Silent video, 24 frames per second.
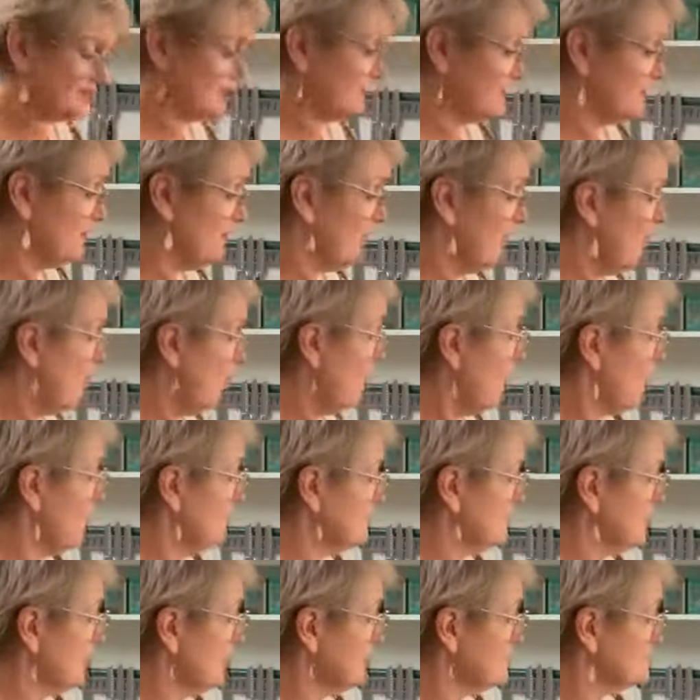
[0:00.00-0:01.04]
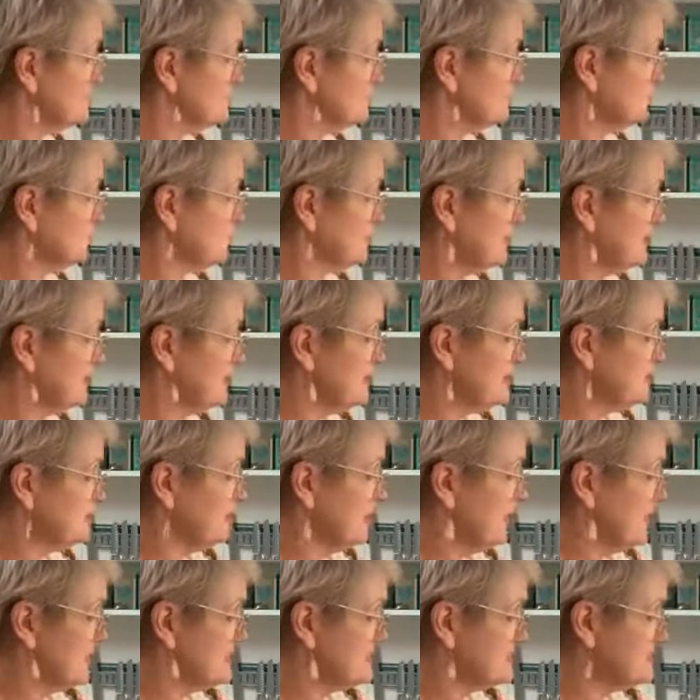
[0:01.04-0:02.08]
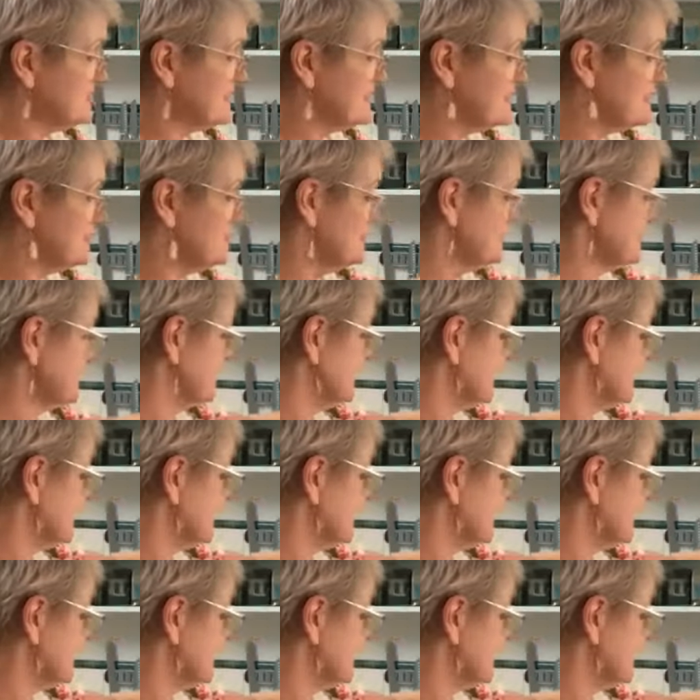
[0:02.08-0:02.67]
So I'm going to put in my sesame